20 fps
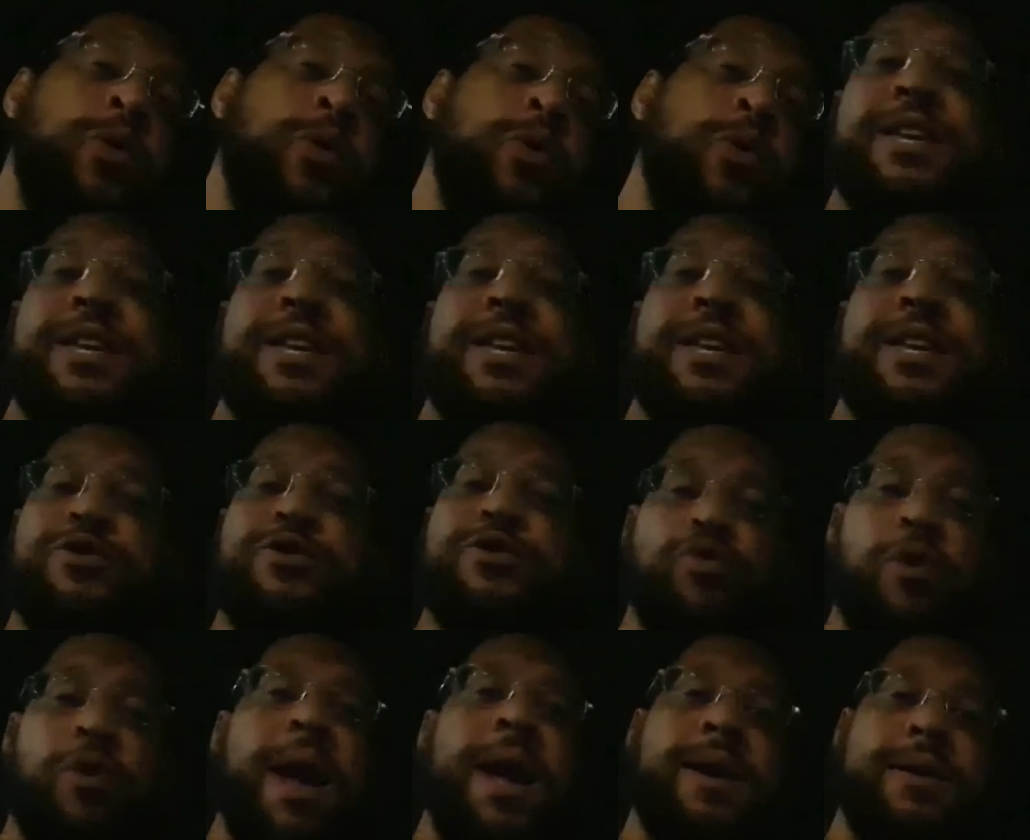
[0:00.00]
want to hit these
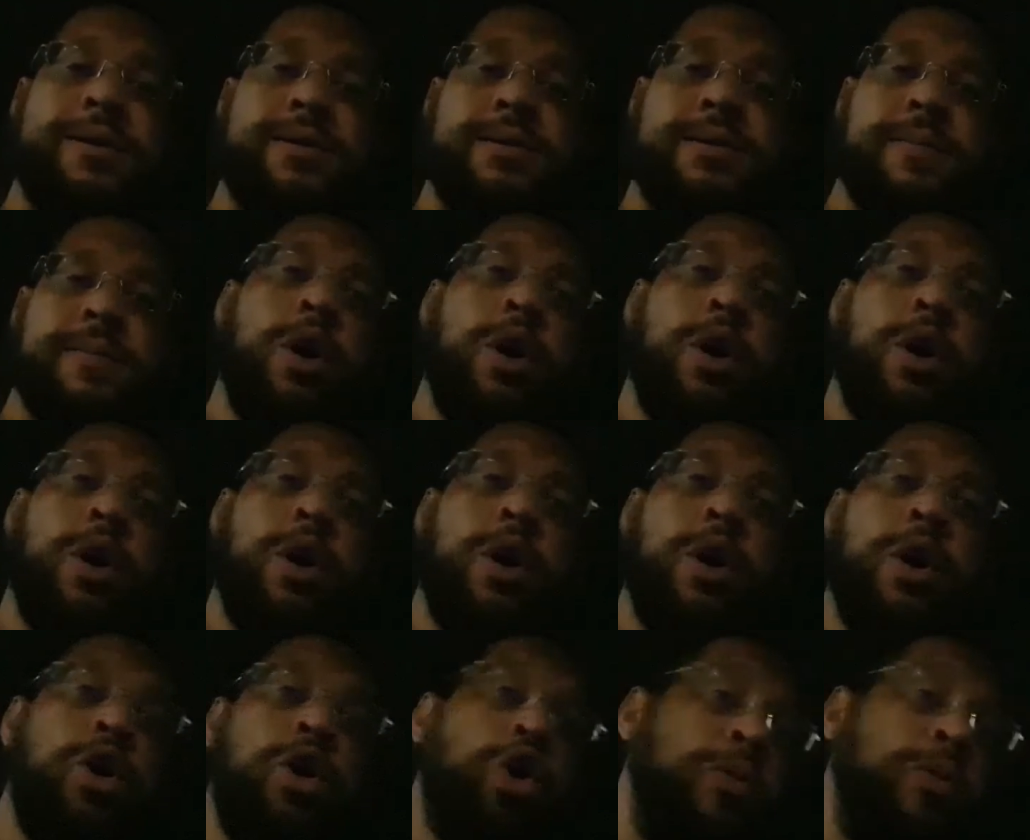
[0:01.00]
ranks,
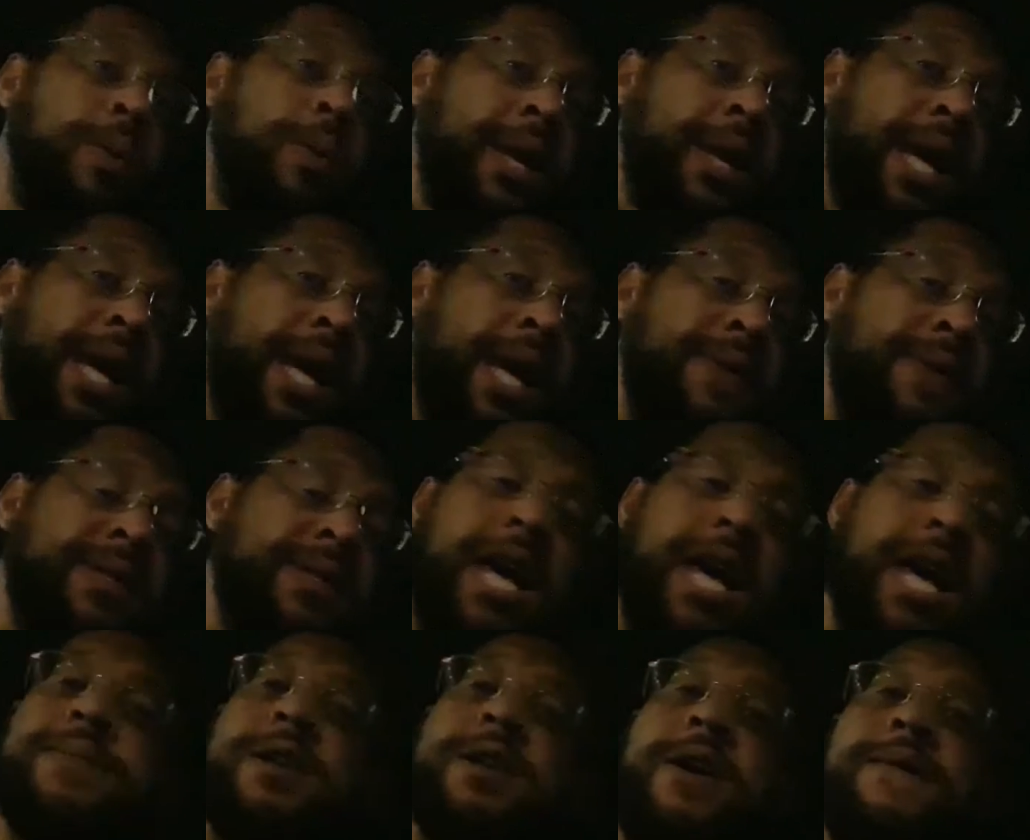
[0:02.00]
who believe the same
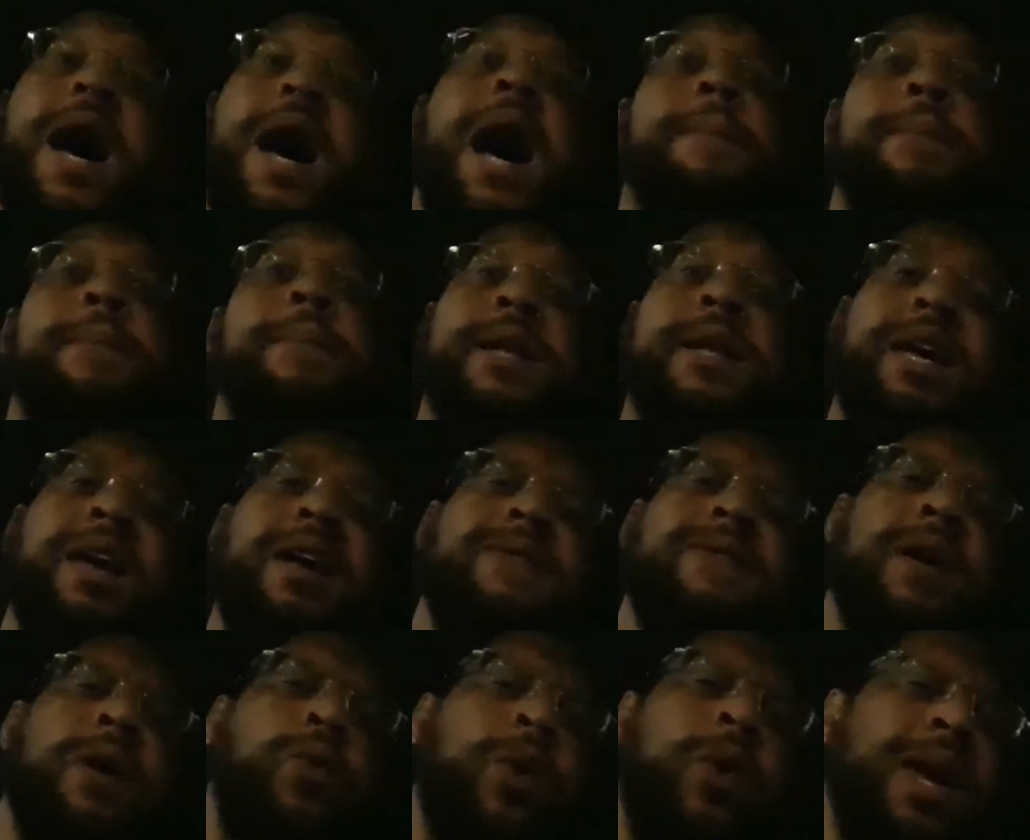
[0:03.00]
stuff I believe, that
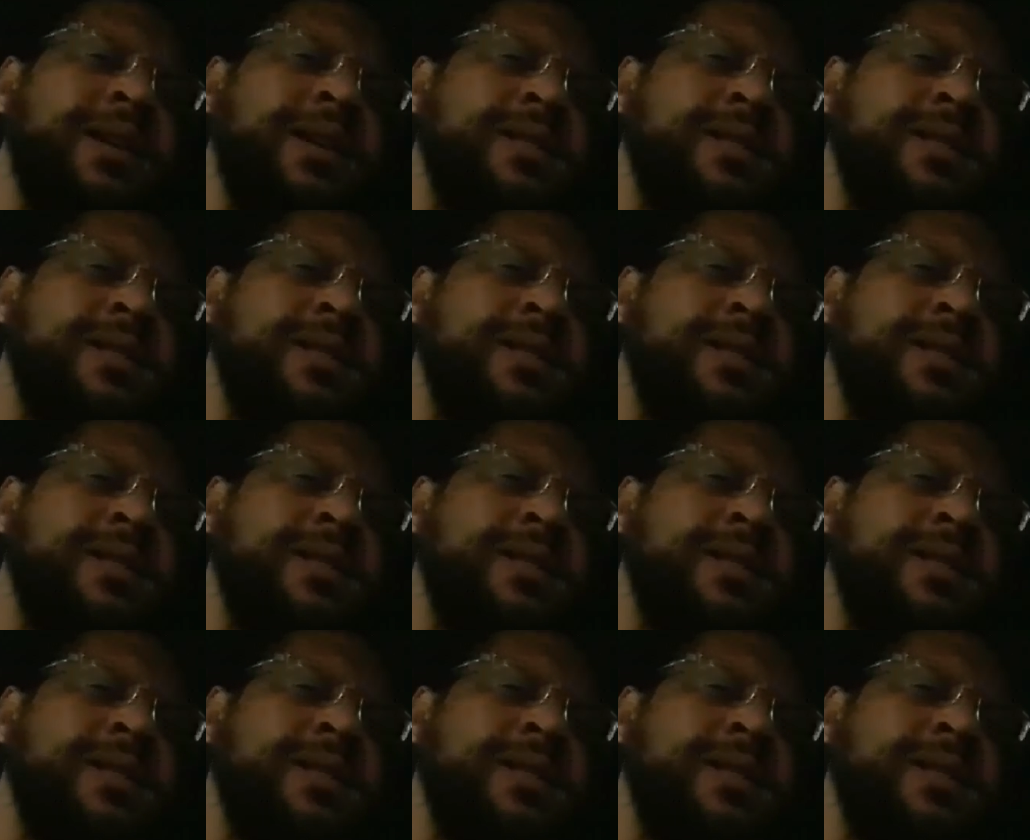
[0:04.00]
we as